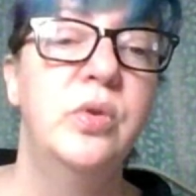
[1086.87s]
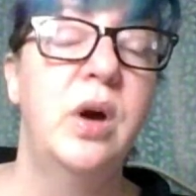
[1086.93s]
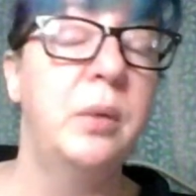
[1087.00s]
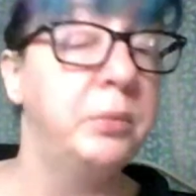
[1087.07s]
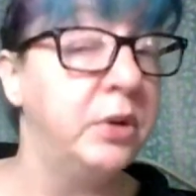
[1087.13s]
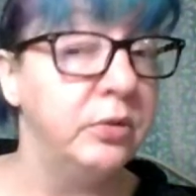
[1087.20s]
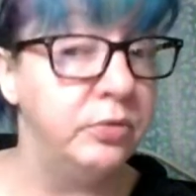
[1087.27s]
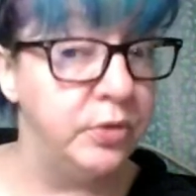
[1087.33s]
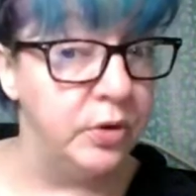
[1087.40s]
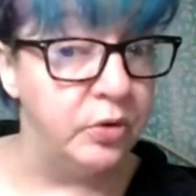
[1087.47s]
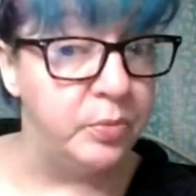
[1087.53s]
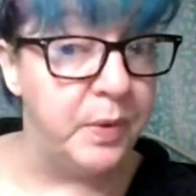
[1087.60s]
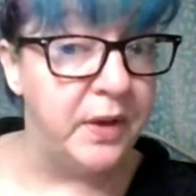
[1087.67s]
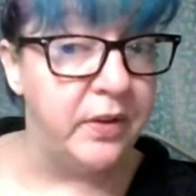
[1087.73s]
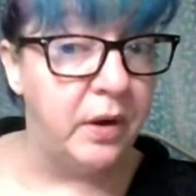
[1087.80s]
I'm
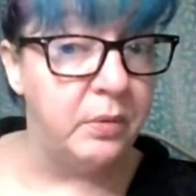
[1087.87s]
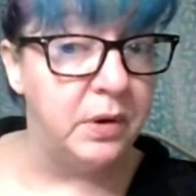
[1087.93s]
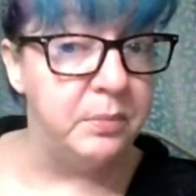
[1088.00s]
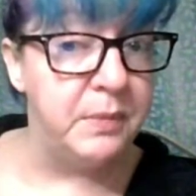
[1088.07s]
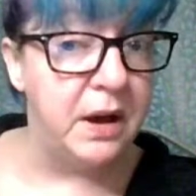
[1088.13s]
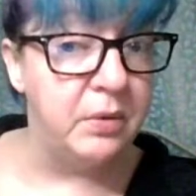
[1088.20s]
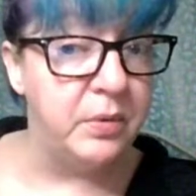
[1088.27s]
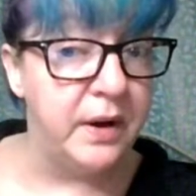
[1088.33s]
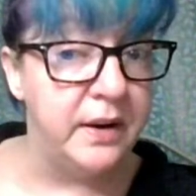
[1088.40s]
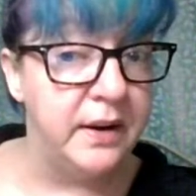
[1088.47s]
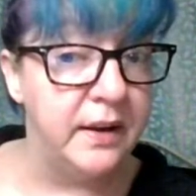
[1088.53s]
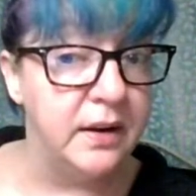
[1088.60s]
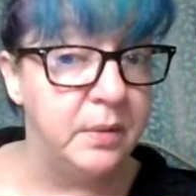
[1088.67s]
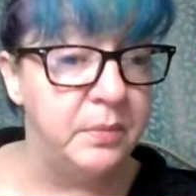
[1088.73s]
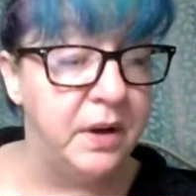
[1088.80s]
confused by that one, Matt White,
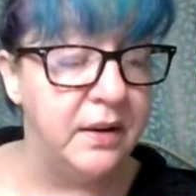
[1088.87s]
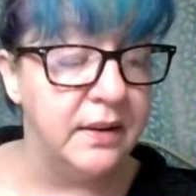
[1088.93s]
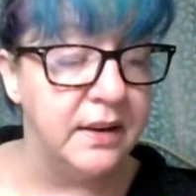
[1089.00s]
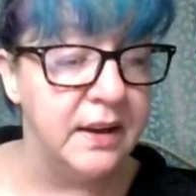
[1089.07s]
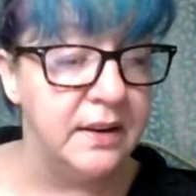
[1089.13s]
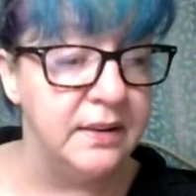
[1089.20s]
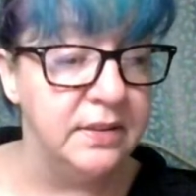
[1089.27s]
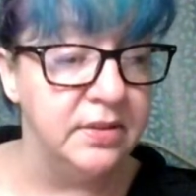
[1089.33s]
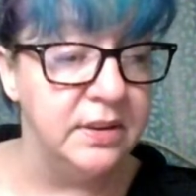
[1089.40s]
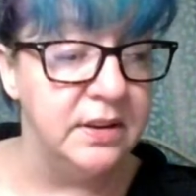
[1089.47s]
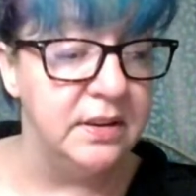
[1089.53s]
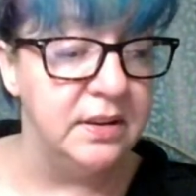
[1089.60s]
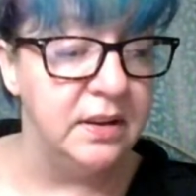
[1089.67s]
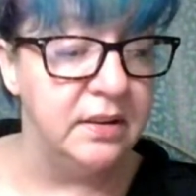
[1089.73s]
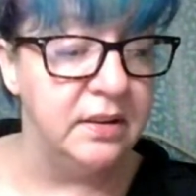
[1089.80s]
and I'm not getting
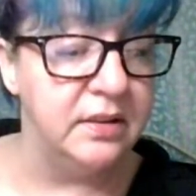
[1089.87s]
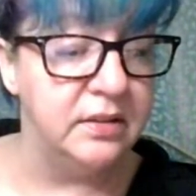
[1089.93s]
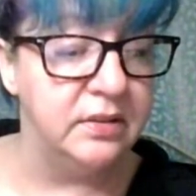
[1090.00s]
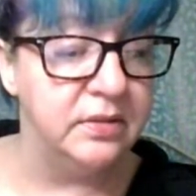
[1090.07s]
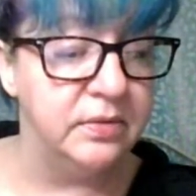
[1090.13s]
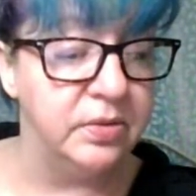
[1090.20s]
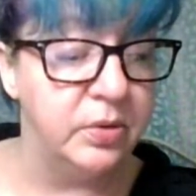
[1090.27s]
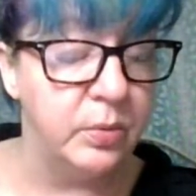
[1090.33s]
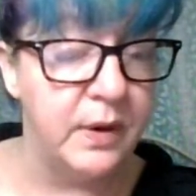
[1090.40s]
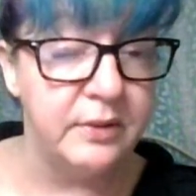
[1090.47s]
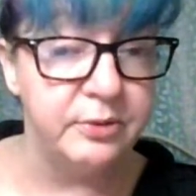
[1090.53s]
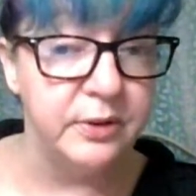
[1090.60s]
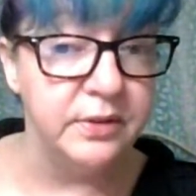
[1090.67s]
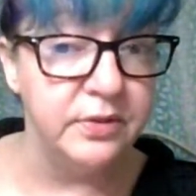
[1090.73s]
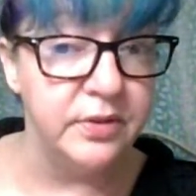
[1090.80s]
the
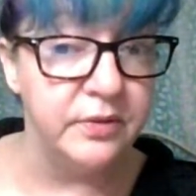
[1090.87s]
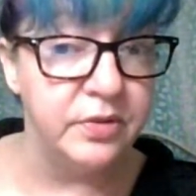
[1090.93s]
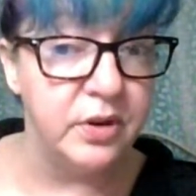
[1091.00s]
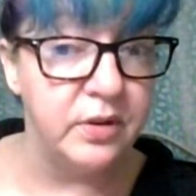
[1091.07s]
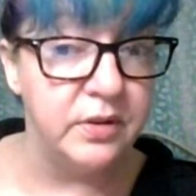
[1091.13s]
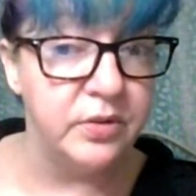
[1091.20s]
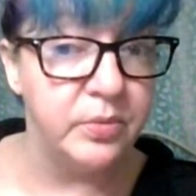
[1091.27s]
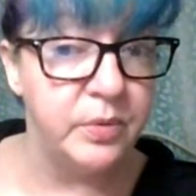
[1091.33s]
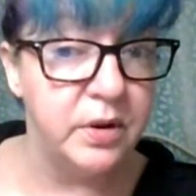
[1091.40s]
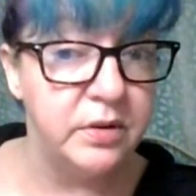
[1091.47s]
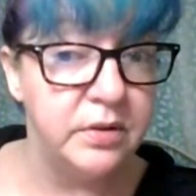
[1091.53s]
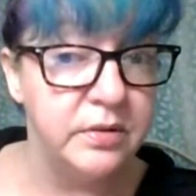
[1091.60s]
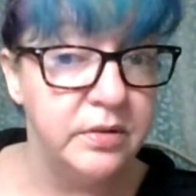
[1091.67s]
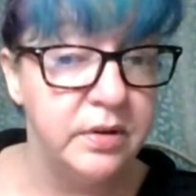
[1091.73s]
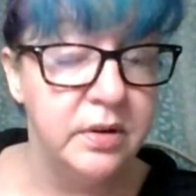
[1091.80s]
reference if there is one.